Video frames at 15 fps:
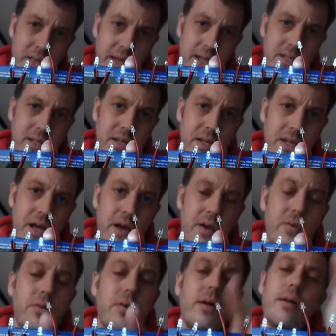That's going to
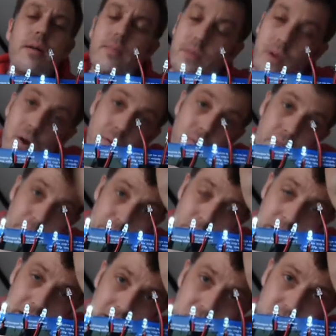go on the
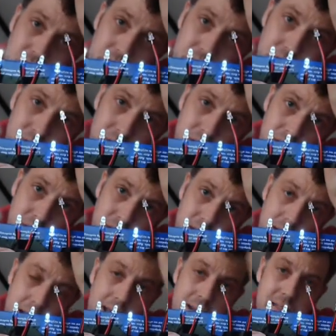bridge
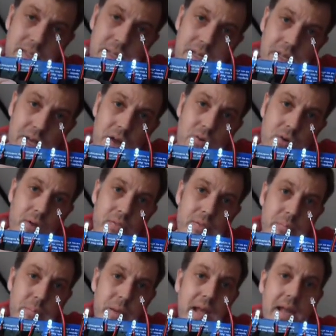and it's going to go on the
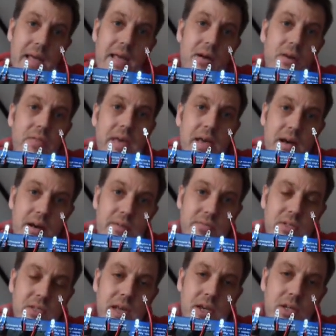belly on the aft
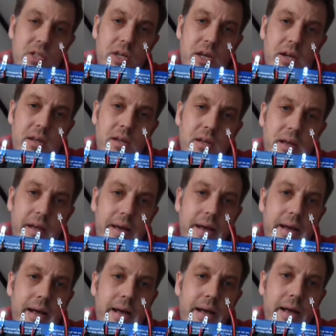section,
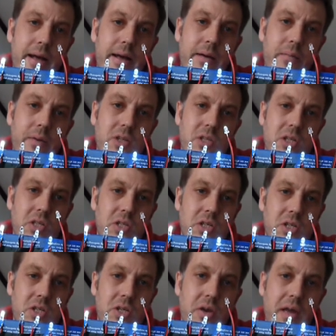which is
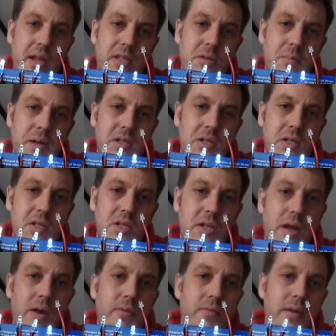just your intermittent
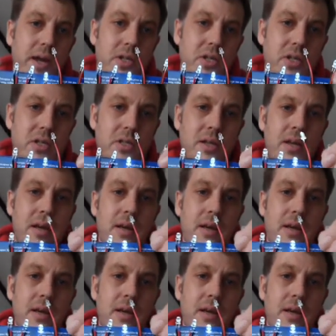slow flashers.